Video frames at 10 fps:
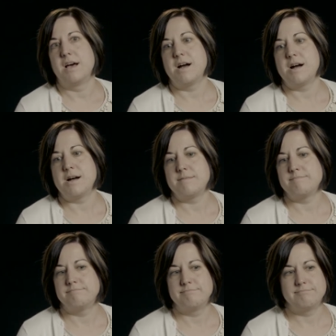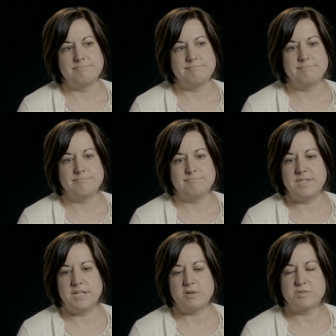um,
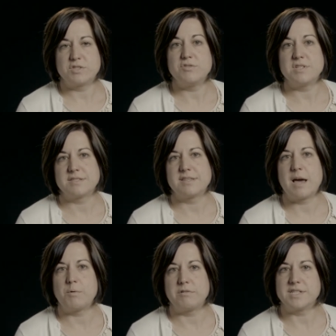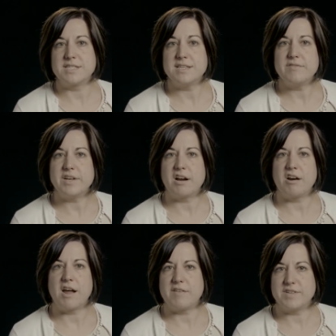you know, students that were receiving
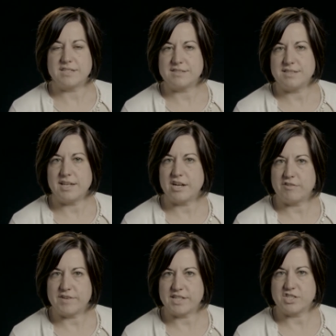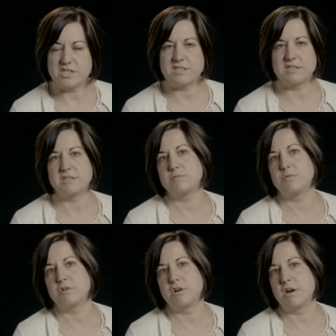our advocacy interventions
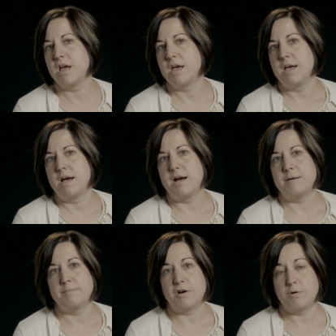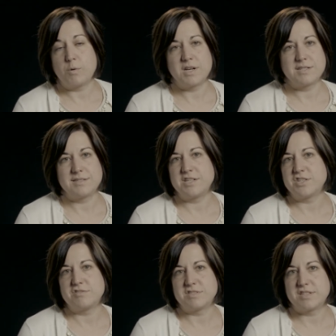or um, our
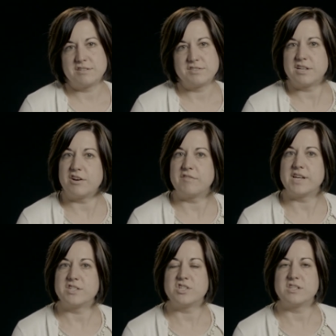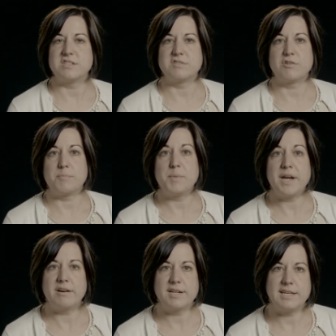organizational skills interventions or our
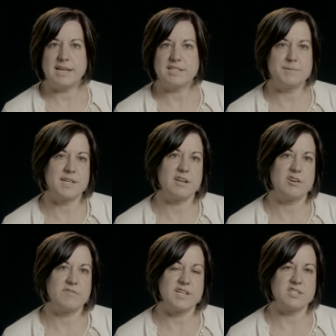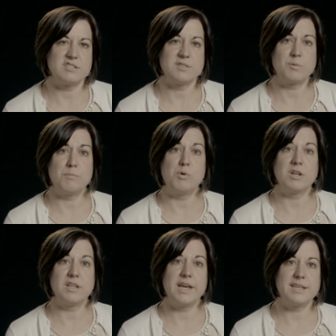parent engagement interventions were
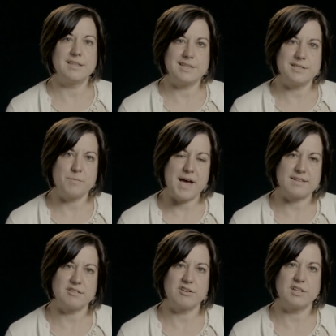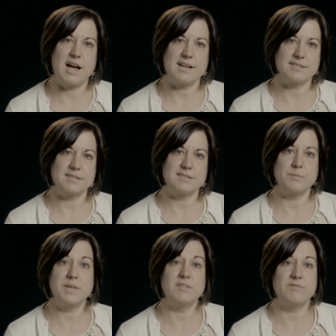more likely to pass their classes. And
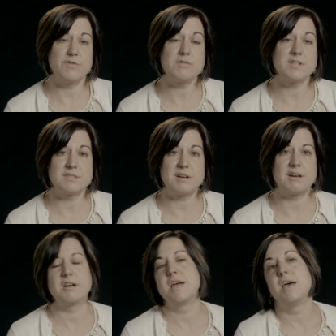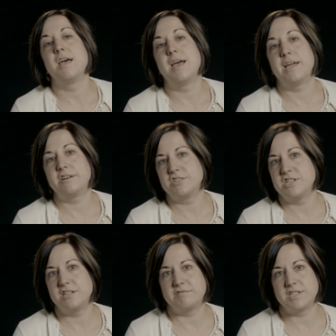we can focus our
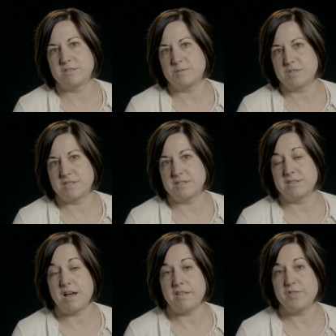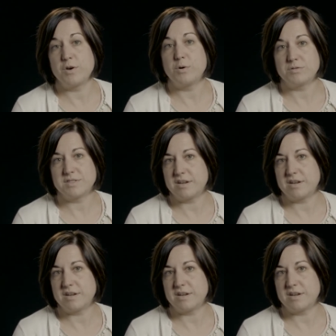energy and resources on those